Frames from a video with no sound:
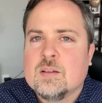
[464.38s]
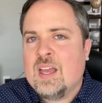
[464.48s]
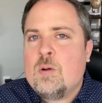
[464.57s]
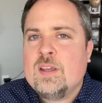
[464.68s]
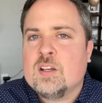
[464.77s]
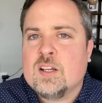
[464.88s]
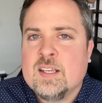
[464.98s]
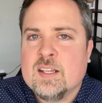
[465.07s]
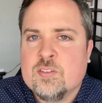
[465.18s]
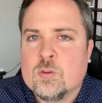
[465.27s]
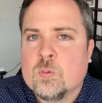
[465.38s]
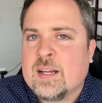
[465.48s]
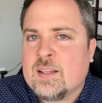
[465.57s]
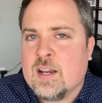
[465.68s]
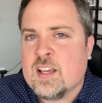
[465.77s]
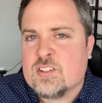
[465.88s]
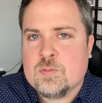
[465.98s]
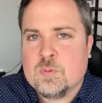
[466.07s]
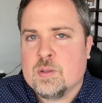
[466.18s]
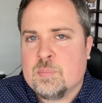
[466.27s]
That way, you're going to get a direct
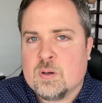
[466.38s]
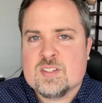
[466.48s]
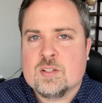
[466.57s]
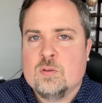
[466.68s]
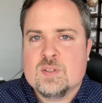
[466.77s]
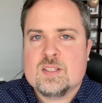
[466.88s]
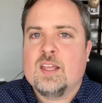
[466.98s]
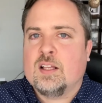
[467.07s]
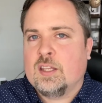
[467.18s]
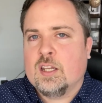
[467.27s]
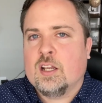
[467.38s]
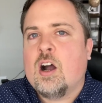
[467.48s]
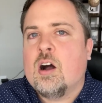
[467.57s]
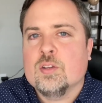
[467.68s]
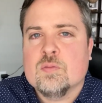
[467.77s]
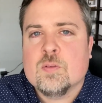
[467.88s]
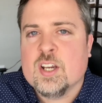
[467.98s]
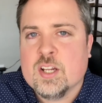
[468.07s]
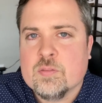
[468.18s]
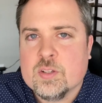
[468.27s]
connection with the person who is likely going to call you for
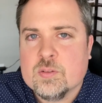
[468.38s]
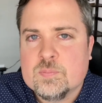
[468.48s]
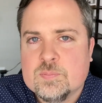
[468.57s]
an interview.